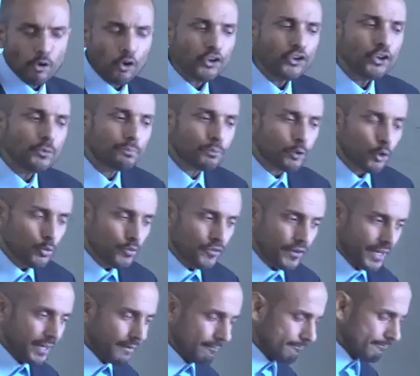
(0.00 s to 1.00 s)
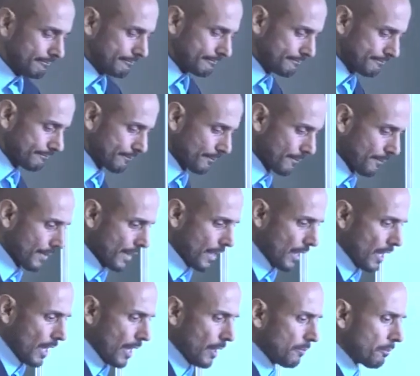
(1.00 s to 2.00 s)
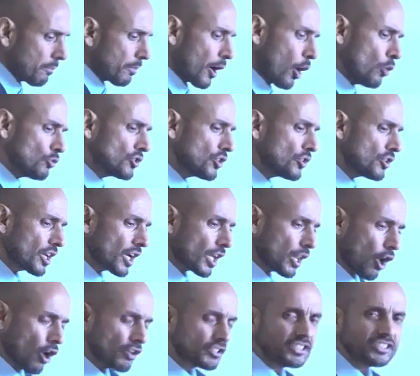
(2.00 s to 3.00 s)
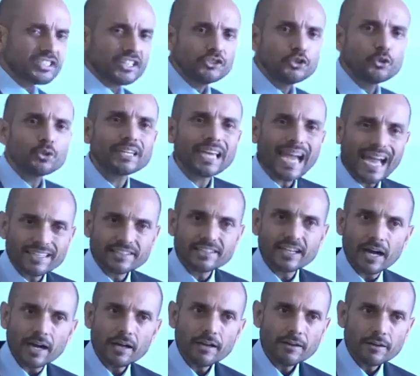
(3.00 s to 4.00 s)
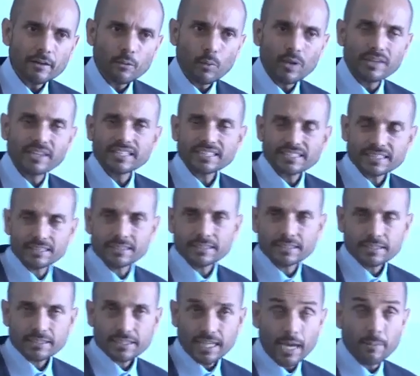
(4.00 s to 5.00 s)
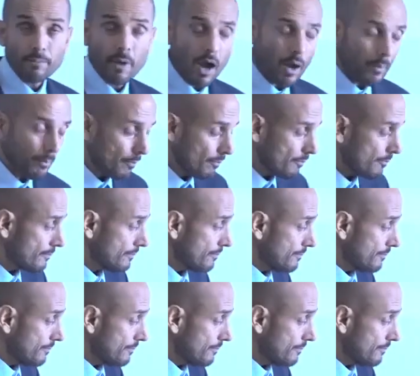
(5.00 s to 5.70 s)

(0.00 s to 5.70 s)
going to prove it. Go to the classes in Uganda. This came up.